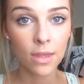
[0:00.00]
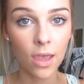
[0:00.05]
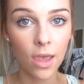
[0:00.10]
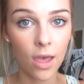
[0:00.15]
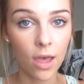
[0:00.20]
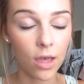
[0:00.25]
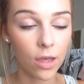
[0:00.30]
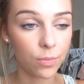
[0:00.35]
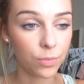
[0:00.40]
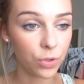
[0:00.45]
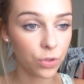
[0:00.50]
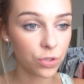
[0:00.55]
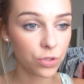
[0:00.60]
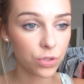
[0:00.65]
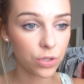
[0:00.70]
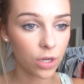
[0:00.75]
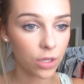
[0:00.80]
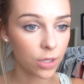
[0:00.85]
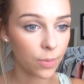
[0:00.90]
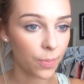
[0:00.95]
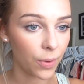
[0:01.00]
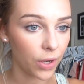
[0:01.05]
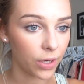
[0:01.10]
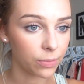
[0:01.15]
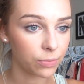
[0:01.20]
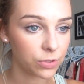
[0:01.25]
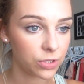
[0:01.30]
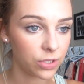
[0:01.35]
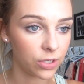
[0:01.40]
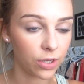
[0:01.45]
You can do it on the
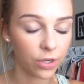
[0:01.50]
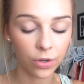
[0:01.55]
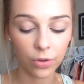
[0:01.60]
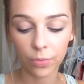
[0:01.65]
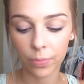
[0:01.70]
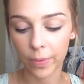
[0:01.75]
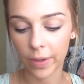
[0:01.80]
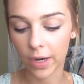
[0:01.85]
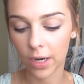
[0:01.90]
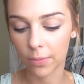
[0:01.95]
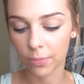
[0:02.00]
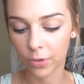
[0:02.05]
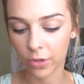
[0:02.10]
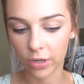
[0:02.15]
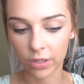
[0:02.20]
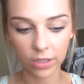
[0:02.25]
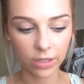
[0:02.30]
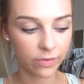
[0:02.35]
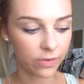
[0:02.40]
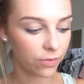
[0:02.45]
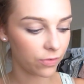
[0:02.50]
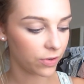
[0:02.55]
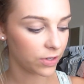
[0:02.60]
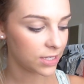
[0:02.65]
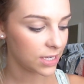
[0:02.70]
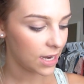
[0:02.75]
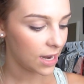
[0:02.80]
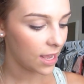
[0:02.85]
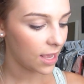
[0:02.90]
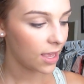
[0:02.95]
bottom too, but I'm gonna leave it for
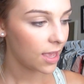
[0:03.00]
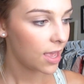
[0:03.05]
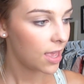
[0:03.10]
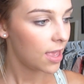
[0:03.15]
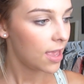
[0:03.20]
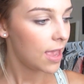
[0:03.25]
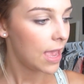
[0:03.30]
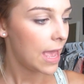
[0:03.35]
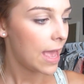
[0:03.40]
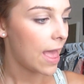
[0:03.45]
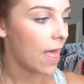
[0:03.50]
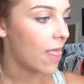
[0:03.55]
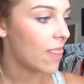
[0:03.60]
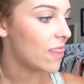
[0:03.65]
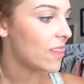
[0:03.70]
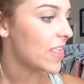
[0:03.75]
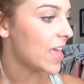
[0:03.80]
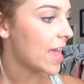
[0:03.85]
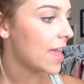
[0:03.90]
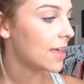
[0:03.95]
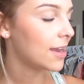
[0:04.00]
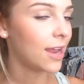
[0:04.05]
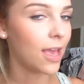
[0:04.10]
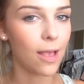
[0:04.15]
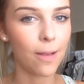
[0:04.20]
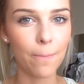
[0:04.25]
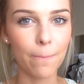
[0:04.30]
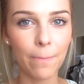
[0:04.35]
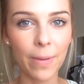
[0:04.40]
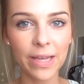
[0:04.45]
today. And then
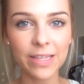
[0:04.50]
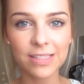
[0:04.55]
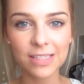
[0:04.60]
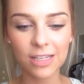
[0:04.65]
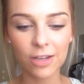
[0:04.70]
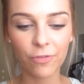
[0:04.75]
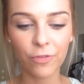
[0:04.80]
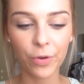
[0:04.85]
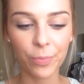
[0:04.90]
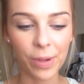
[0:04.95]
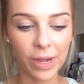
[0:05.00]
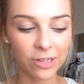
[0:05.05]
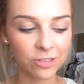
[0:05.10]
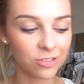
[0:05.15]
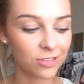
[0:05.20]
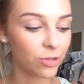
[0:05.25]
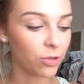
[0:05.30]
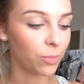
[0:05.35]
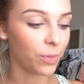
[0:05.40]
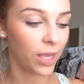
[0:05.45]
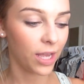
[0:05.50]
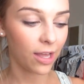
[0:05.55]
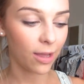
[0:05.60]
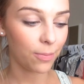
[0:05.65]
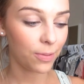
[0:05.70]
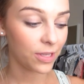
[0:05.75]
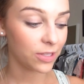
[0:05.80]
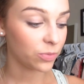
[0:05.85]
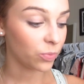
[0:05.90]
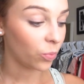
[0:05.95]
a must for back to school
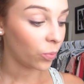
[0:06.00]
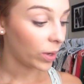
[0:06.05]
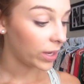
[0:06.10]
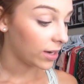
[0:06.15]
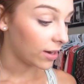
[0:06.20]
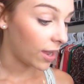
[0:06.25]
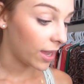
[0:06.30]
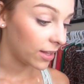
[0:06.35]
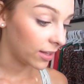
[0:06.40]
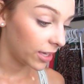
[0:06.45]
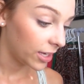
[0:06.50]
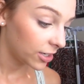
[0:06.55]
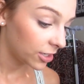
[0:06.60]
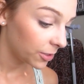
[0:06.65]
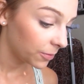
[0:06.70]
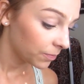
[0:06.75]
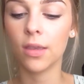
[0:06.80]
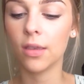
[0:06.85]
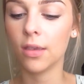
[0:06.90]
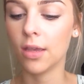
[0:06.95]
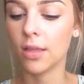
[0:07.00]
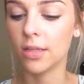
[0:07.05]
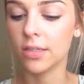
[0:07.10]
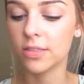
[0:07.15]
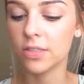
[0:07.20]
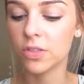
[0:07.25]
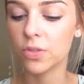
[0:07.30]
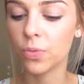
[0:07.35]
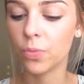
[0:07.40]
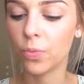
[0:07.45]
makeup is white eyeliner. And
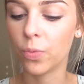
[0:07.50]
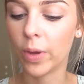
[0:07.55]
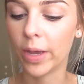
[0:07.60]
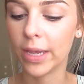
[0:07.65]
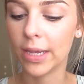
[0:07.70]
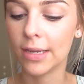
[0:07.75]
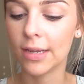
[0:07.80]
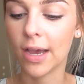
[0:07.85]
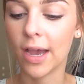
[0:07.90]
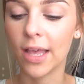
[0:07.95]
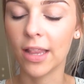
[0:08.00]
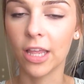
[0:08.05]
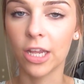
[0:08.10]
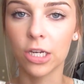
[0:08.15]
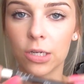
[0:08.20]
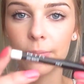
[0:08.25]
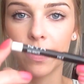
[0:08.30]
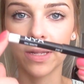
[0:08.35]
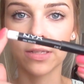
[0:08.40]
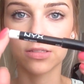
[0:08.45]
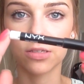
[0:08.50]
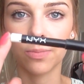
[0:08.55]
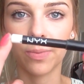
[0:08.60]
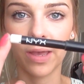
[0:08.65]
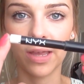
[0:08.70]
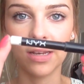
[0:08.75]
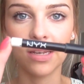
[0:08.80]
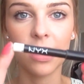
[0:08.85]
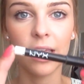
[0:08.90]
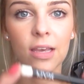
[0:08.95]
this is the white eyeliner pencil
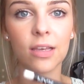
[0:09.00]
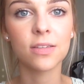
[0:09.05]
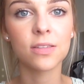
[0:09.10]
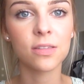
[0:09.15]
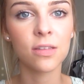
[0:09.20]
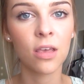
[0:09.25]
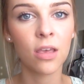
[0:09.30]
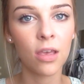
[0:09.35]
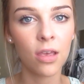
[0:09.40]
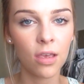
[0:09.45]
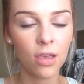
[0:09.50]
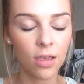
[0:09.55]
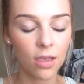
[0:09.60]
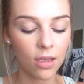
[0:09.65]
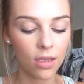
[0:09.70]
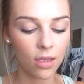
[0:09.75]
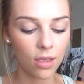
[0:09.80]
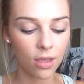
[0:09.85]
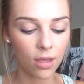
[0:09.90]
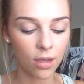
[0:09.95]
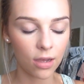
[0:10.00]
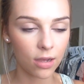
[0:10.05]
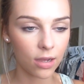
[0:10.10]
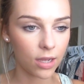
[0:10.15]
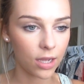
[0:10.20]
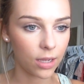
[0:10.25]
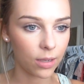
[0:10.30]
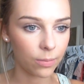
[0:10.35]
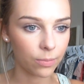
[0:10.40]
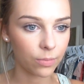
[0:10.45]
by NYX.
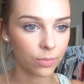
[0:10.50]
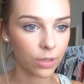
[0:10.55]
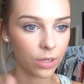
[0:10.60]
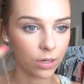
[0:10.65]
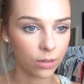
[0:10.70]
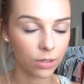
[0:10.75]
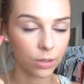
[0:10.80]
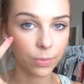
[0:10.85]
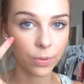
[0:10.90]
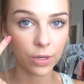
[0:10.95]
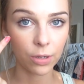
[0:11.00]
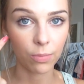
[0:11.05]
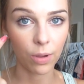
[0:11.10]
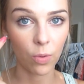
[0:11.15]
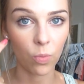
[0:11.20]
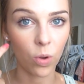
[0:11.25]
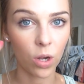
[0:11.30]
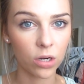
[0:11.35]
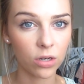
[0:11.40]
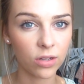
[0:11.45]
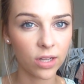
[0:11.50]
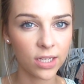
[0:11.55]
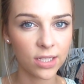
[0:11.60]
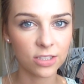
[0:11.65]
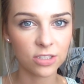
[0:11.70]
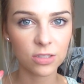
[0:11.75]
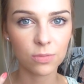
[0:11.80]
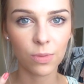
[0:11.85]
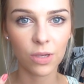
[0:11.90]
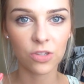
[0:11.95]
And I'm gonna put in my waterline.
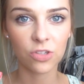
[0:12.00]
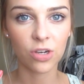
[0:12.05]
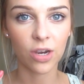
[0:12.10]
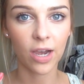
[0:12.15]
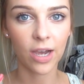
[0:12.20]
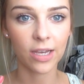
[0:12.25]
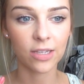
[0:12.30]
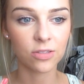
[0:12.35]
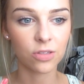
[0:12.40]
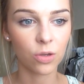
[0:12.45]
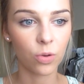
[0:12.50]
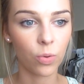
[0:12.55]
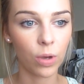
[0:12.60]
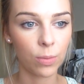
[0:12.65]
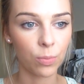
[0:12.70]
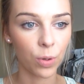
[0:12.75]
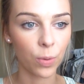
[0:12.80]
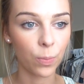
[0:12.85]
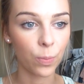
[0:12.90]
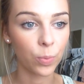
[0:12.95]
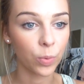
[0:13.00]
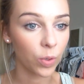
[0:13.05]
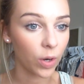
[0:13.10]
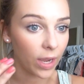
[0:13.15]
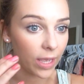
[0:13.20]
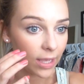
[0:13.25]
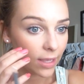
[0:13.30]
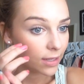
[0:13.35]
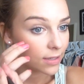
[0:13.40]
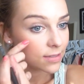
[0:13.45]
It just makes your eyes look way more
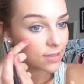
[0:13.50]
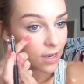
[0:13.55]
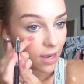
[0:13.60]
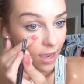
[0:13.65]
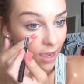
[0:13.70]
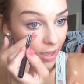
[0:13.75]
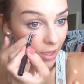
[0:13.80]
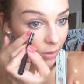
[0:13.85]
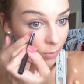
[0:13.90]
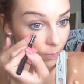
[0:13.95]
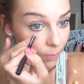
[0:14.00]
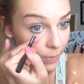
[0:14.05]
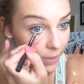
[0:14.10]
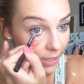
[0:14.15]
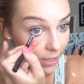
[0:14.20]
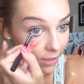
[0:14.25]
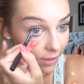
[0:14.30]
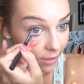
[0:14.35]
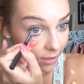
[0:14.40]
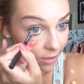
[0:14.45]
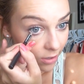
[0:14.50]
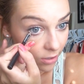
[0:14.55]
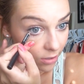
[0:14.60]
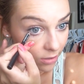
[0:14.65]
bright and big.